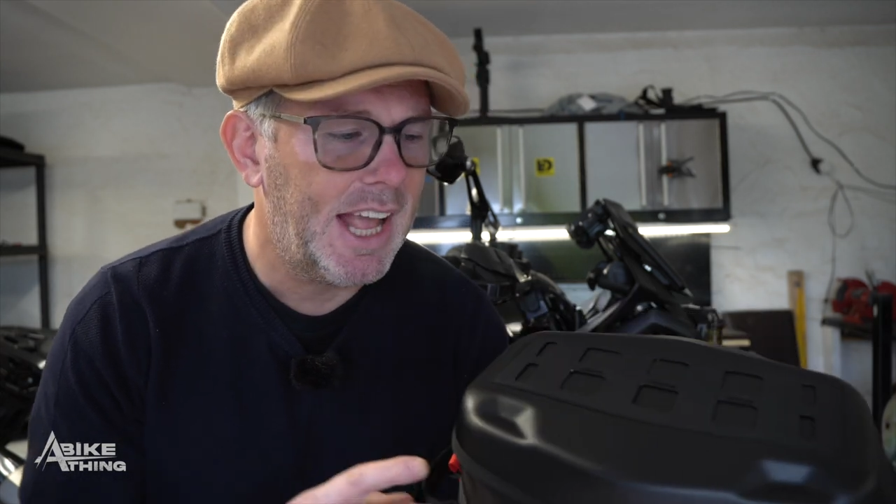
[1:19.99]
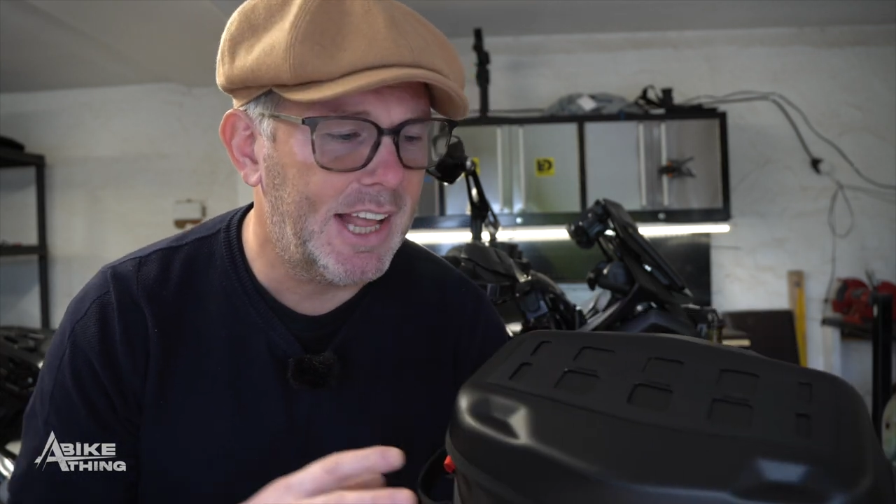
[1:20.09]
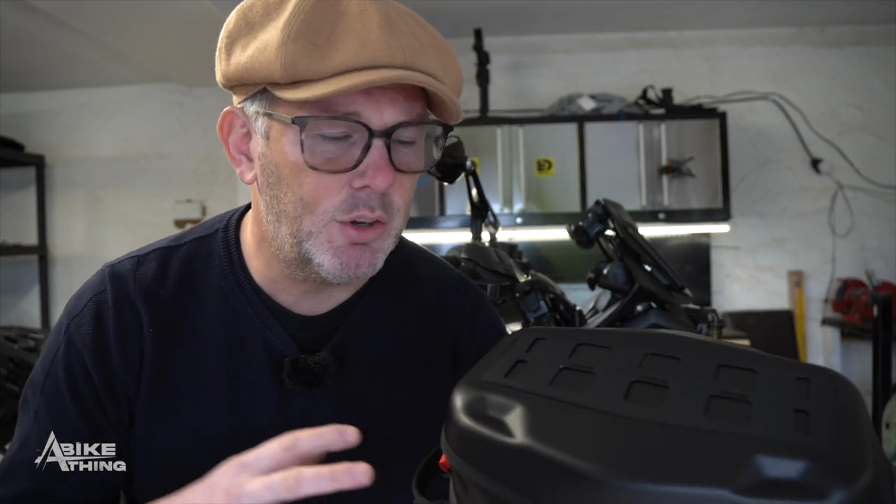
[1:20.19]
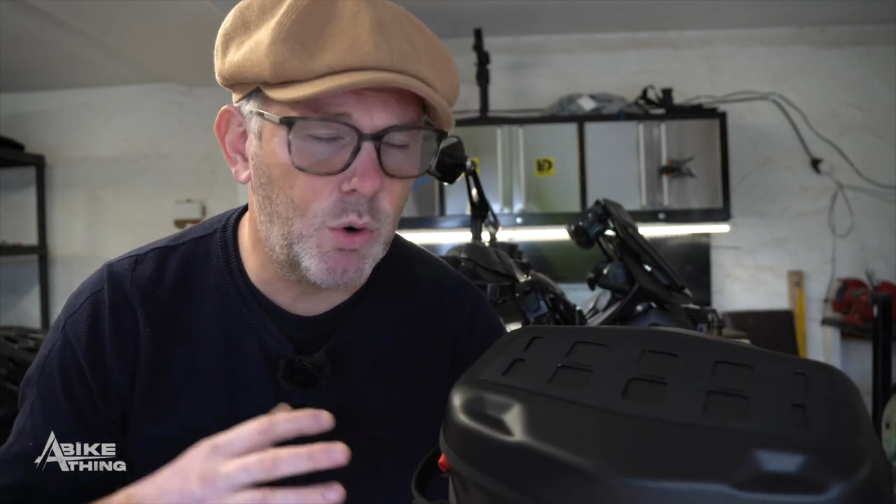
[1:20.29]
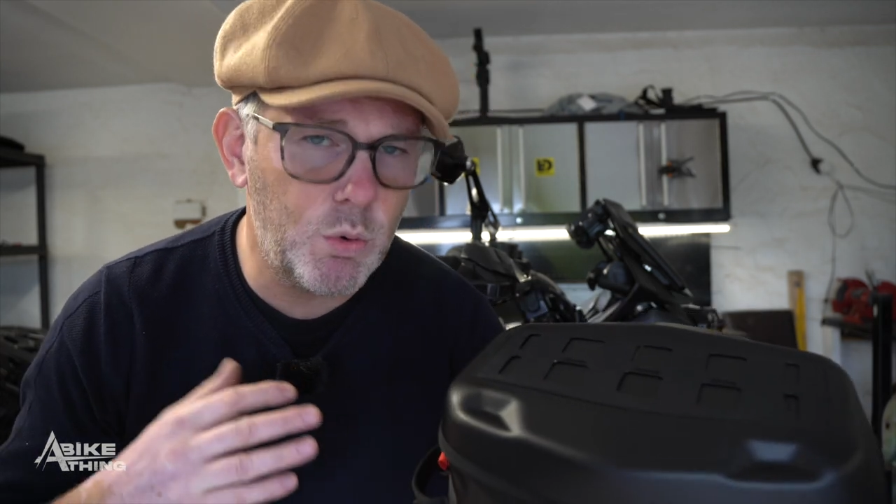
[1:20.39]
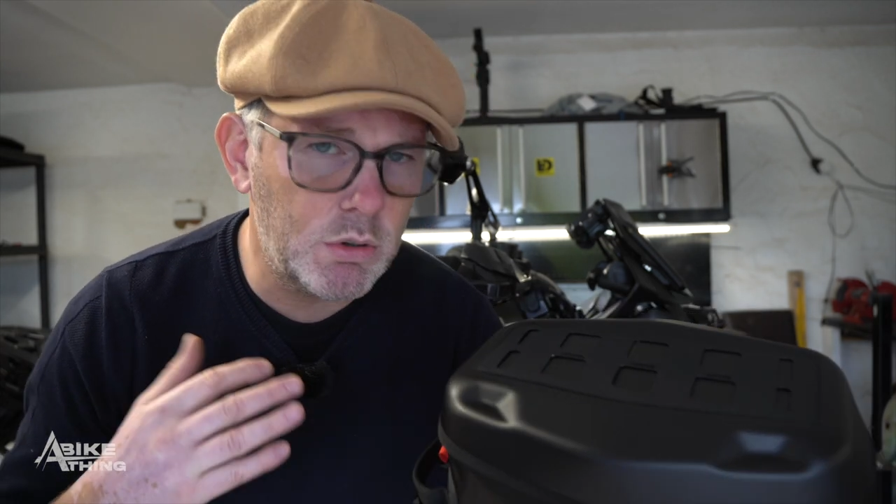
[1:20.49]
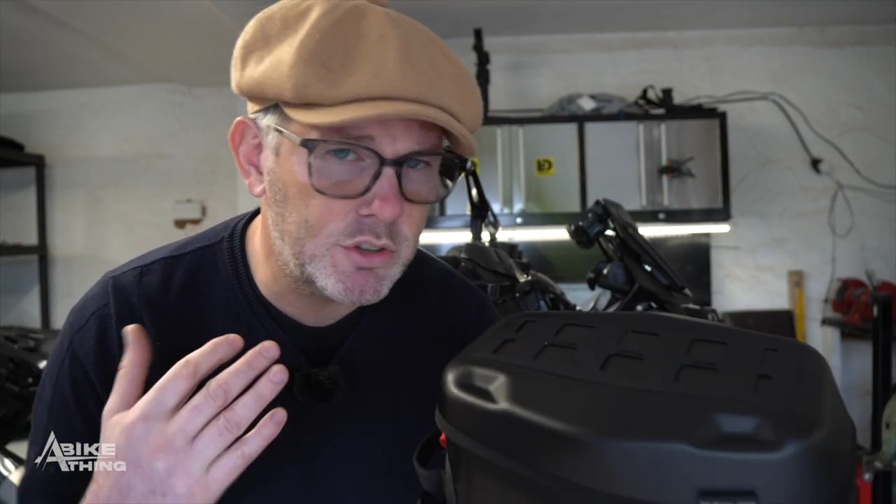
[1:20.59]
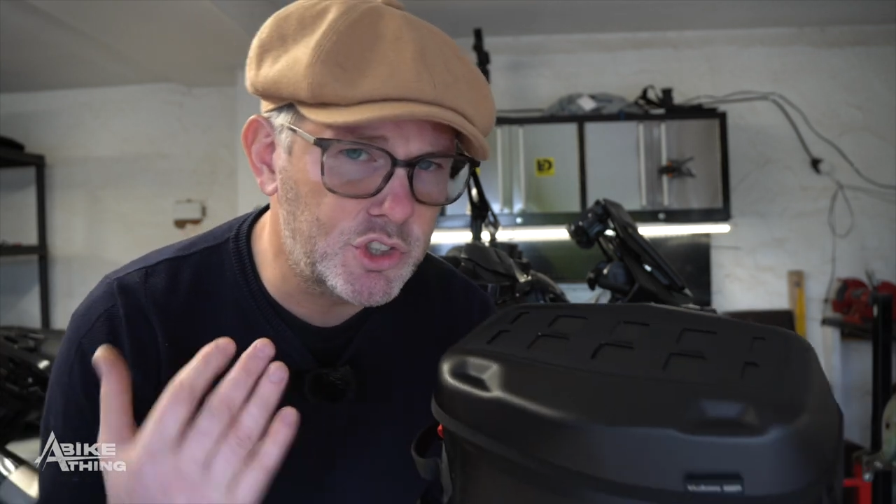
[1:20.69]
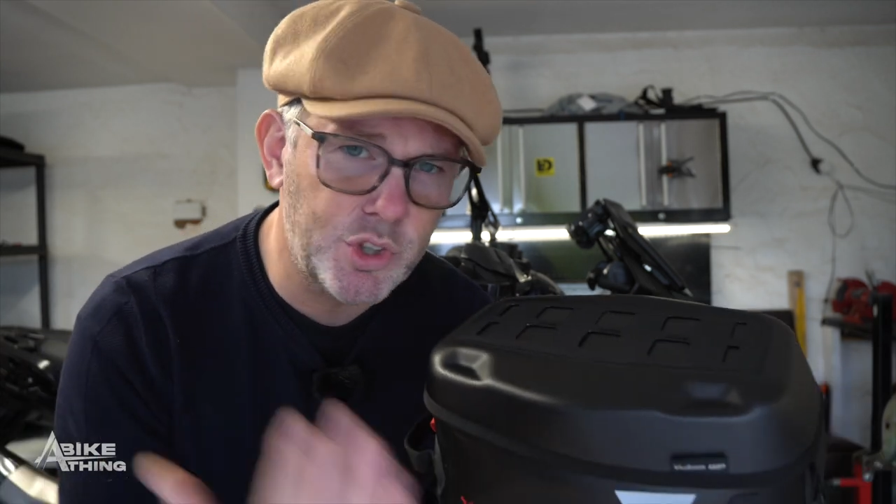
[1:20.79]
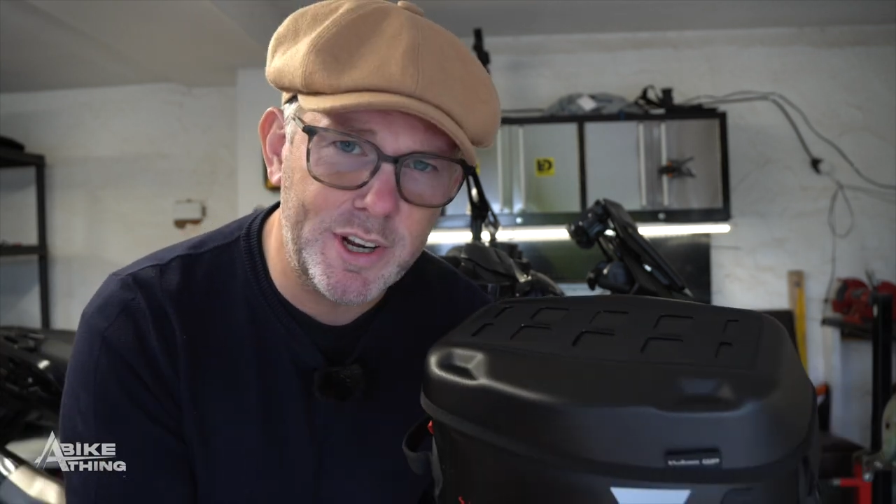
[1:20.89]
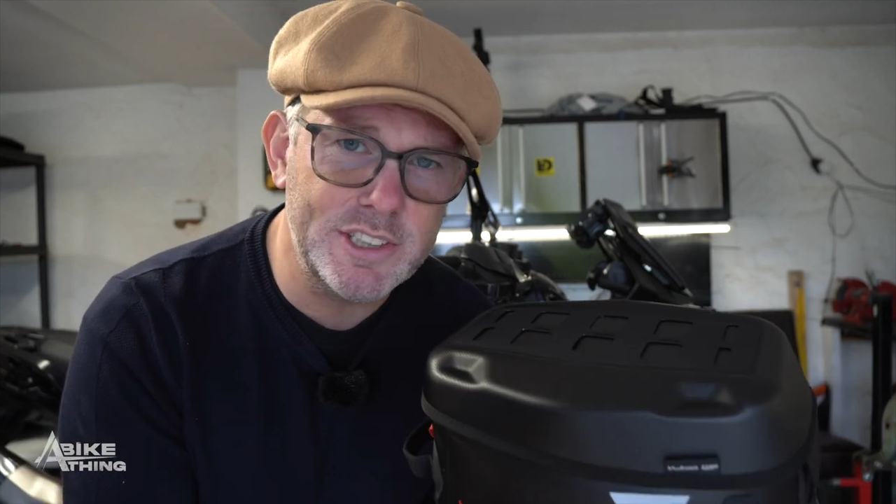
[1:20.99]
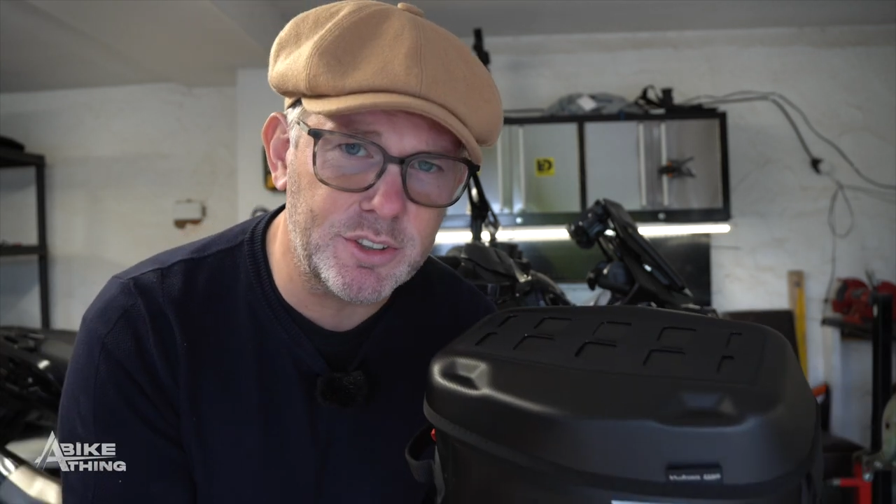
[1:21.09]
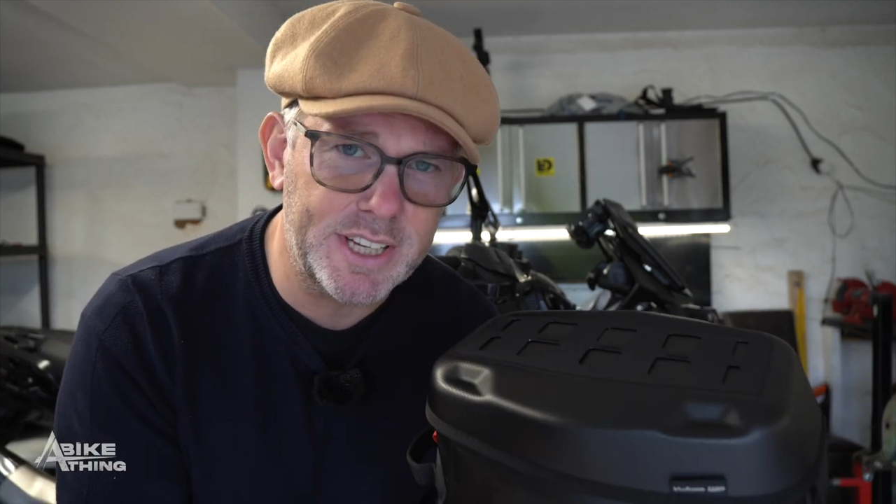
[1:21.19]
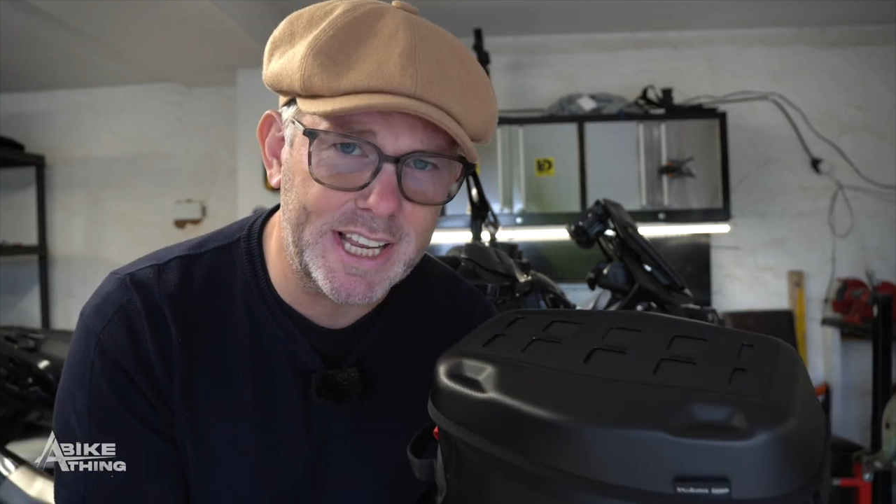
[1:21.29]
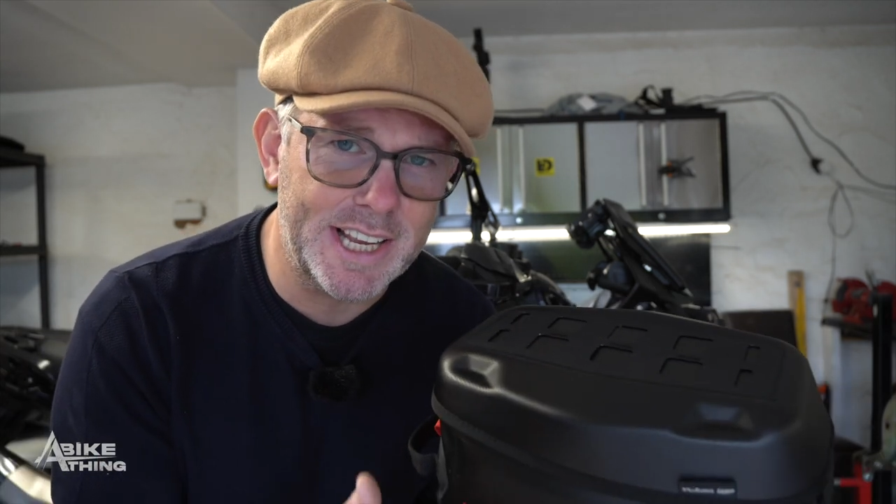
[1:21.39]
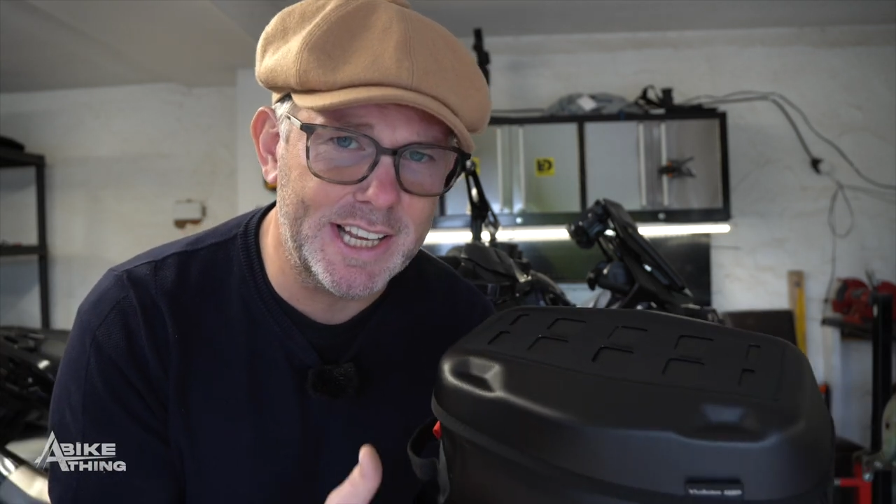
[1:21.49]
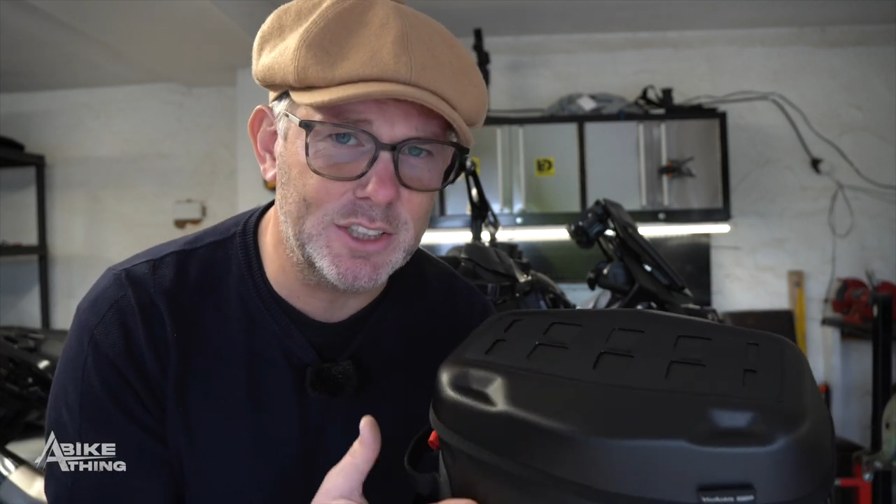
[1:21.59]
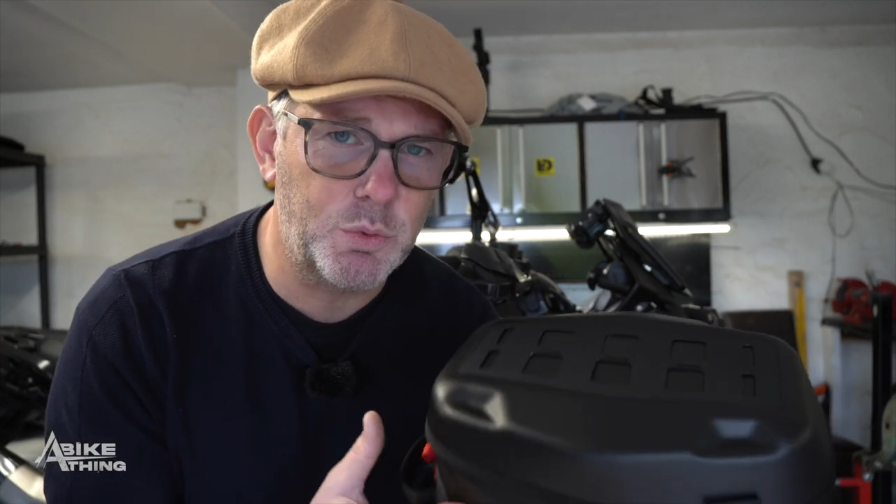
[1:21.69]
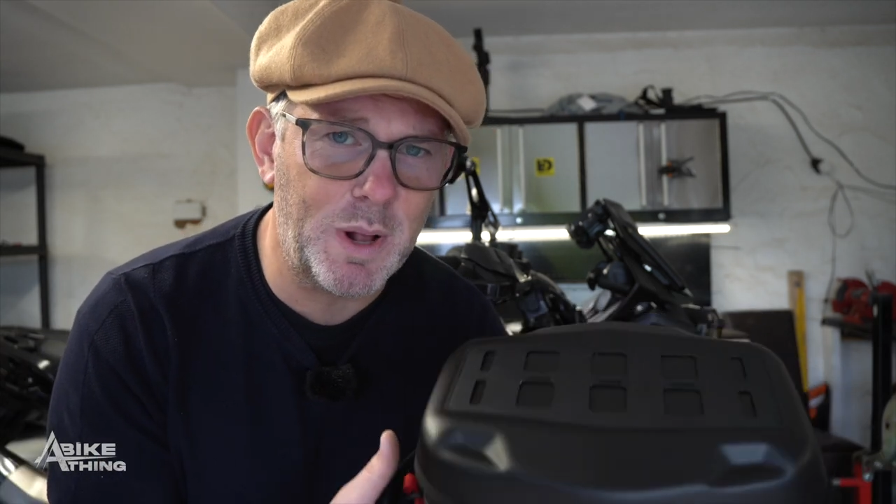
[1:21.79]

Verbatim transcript: And all of the joins on here is